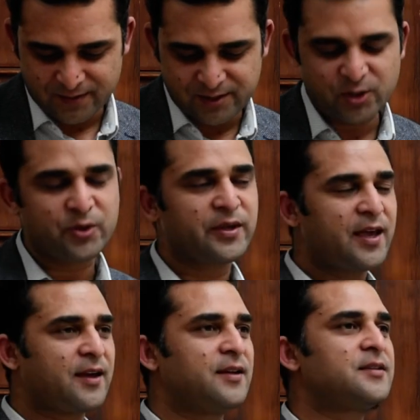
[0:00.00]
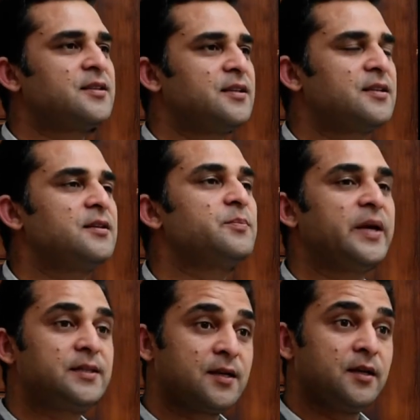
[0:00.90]
So yeah, it's
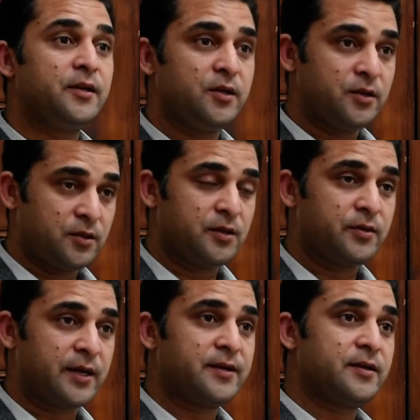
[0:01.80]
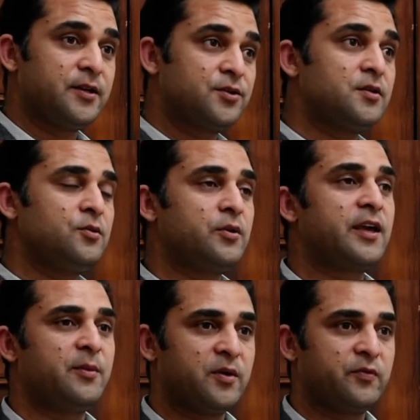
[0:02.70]
basically the United Nations who
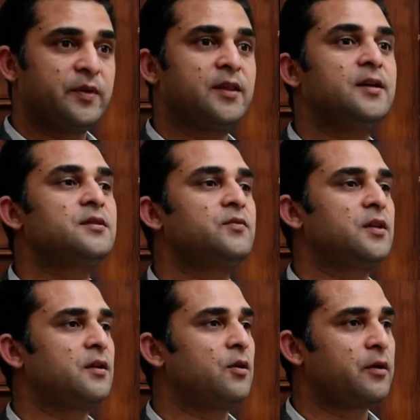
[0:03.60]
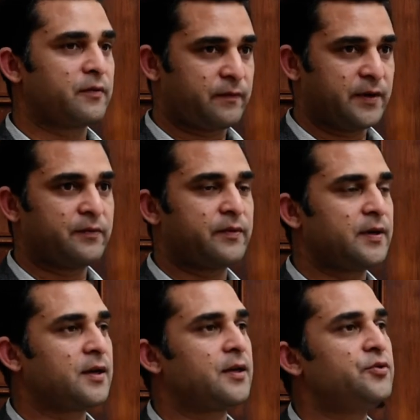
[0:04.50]
came up with this with a lot of
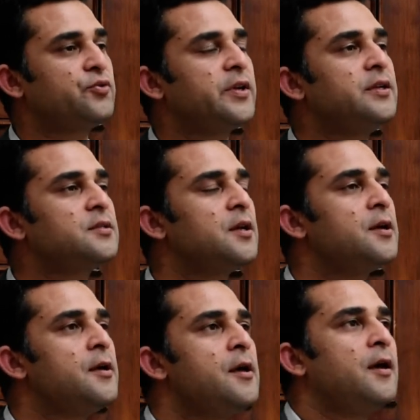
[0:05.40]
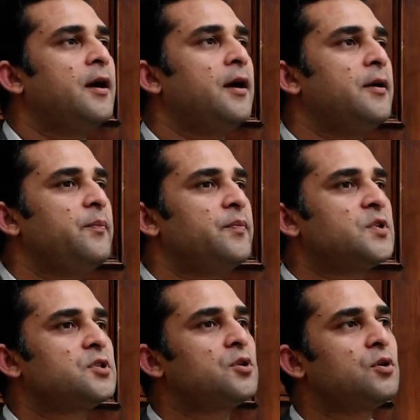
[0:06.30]
different countries.
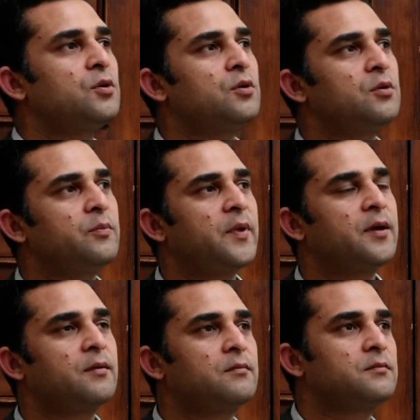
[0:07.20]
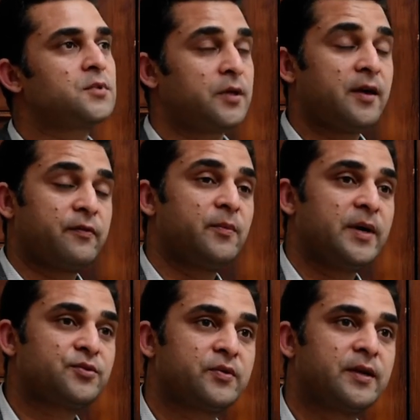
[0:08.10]
So yeah, for
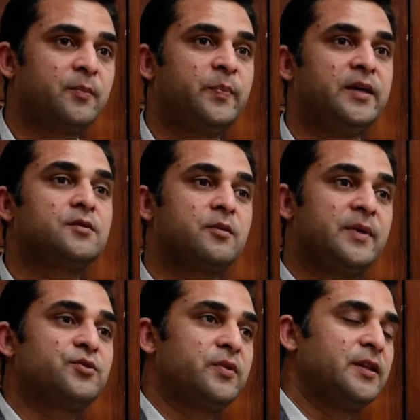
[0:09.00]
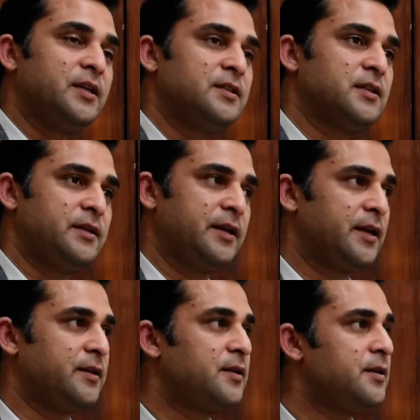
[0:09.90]
measuring peace or measuring these
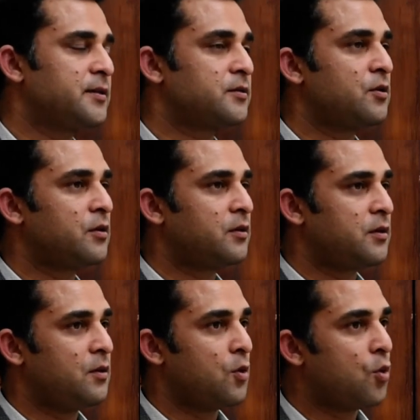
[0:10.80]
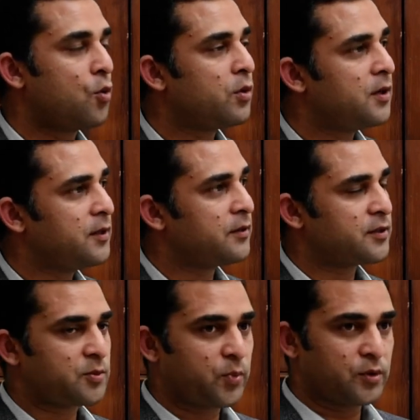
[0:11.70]
indicators, it is not only the
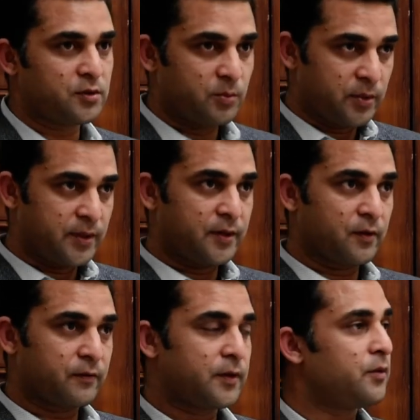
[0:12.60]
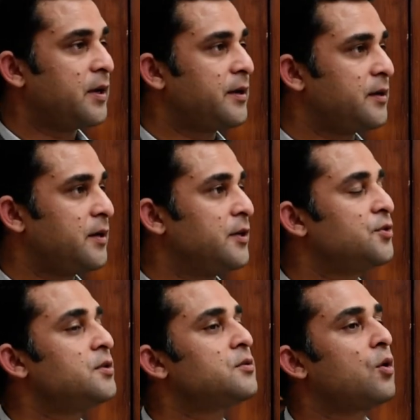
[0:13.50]
responsibility of the United
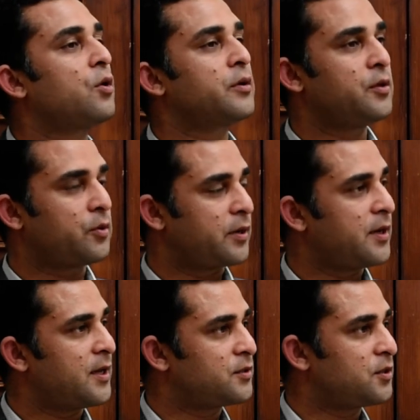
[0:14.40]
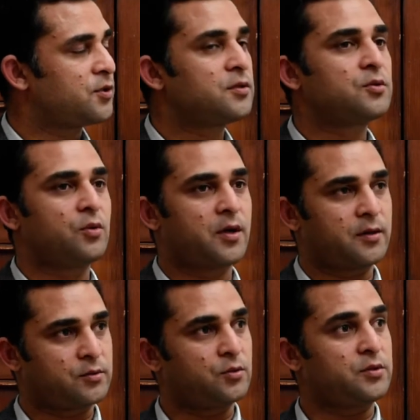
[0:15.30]
Nations or the organizations who are
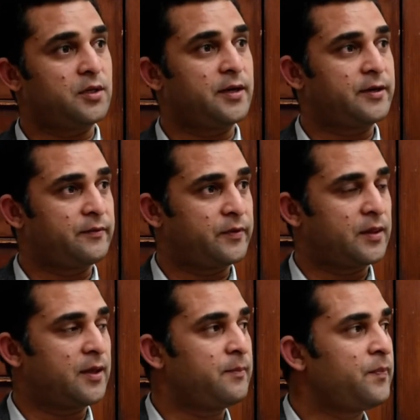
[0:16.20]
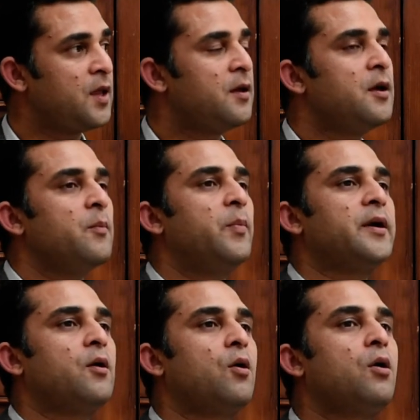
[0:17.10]
associated with them,
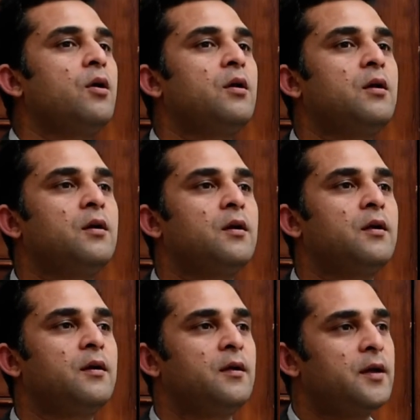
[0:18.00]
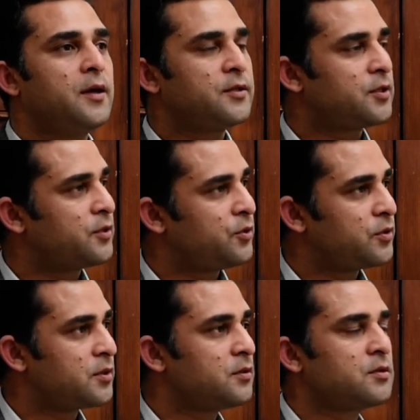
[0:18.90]
but all
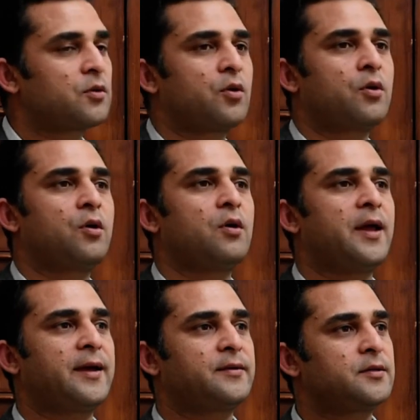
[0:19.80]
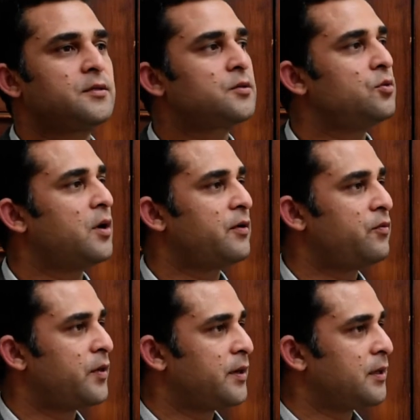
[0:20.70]
institutions or all actors who are
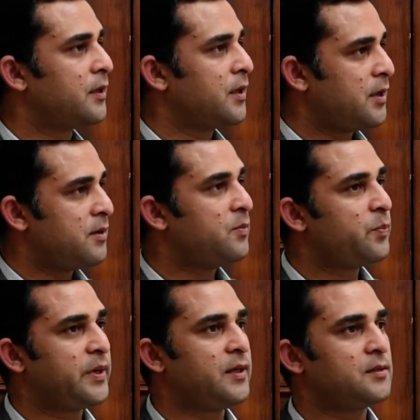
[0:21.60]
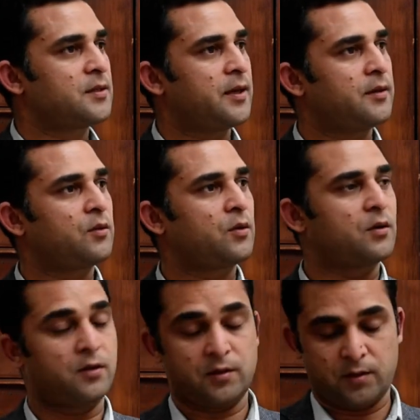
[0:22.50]
working in peace and
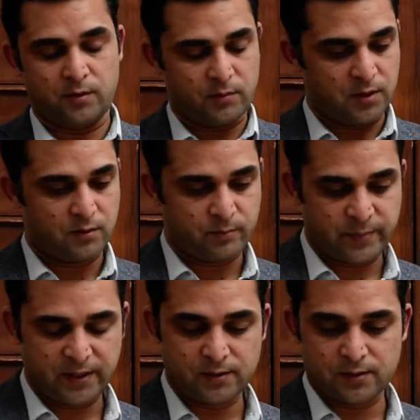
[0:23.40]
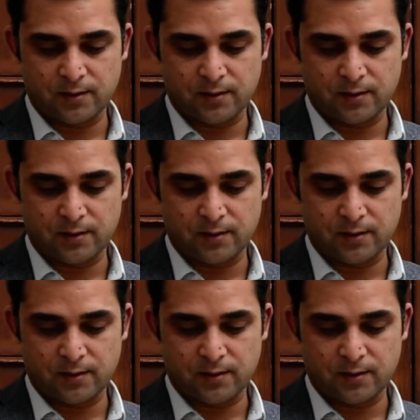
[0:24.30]
in peace